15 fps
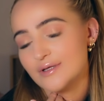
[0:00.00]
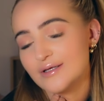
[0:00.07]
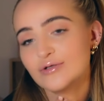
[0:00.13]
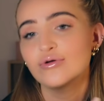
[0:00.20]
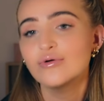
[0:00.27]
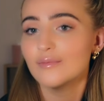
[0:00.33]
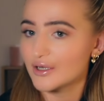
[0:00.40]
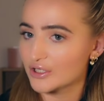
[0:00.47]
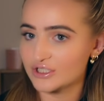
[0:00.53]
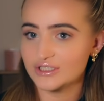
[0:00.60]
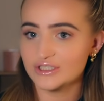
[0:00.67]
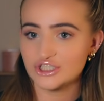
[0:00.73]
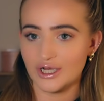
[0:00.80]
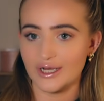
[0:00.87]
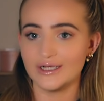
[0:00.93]
Not much
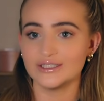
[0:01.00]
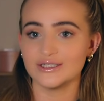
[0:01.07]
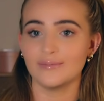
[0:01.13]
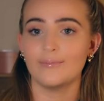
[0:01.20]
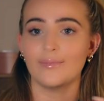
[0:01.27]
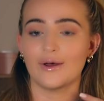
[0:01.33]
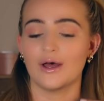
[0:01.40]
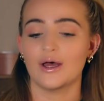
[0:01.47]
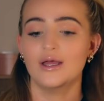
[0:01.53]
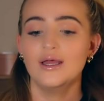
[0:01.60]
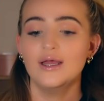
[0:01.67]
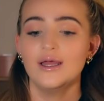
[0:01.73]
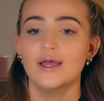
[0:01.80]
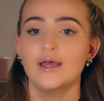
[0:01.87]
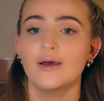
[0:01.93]
is changing, but
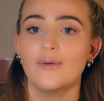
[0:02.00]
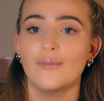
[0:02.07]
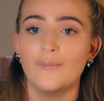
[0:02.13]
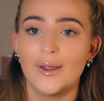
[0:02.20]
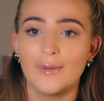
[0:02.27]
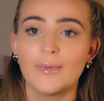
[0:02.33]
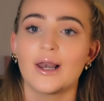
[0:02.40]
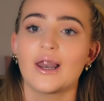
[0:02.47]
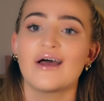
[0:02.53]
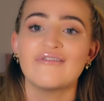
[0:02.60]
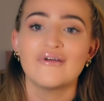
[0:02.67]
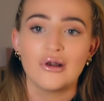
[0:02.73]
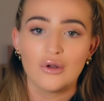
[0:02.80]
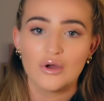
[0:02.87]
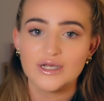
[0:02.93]
in my
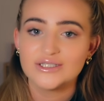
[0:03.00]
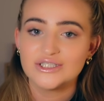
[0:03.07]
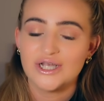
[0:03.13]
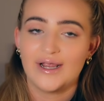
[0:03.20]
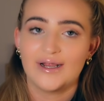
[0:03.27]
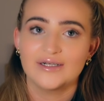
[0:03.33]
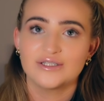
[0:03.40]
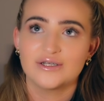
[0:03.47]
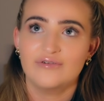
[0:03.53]
life a lot has changed.